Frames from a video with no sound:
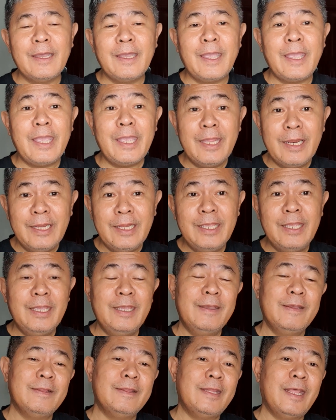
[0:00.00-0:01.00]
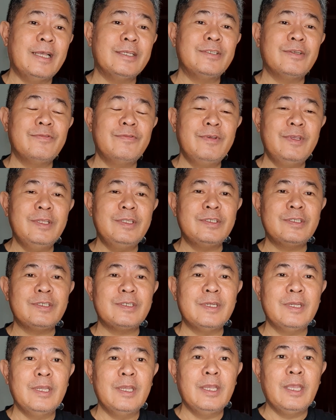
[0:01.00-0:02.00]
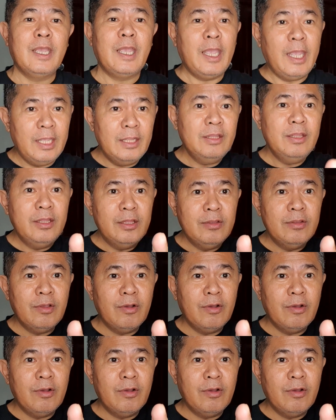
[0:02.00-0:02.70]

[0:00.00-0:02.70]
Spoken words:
Haley Dasovich, and